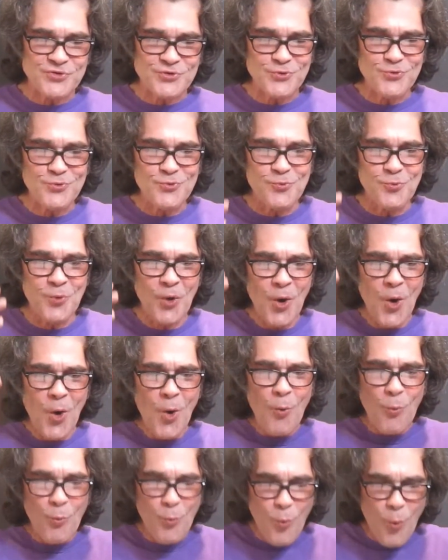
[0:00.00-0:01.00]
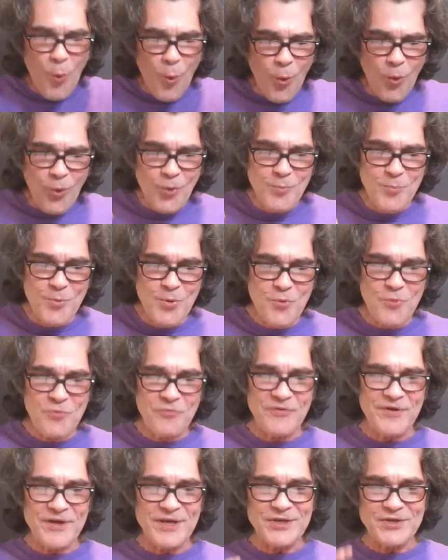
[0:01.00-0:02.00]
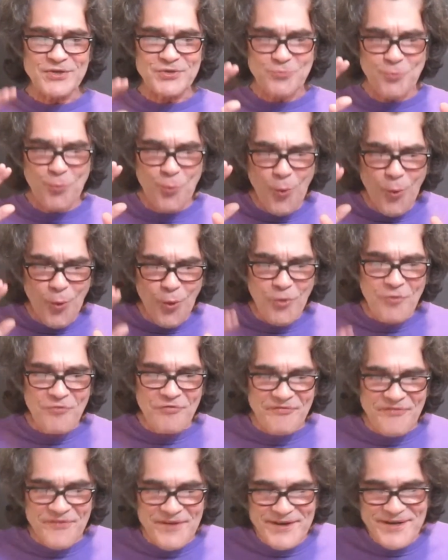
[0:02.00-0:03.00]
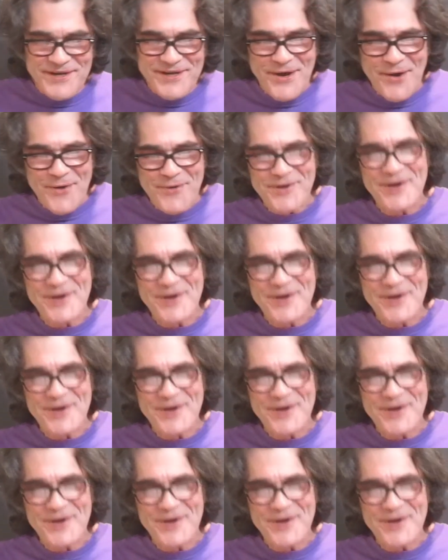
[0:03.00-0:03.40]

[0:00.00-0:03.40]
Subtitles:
to war movies, war video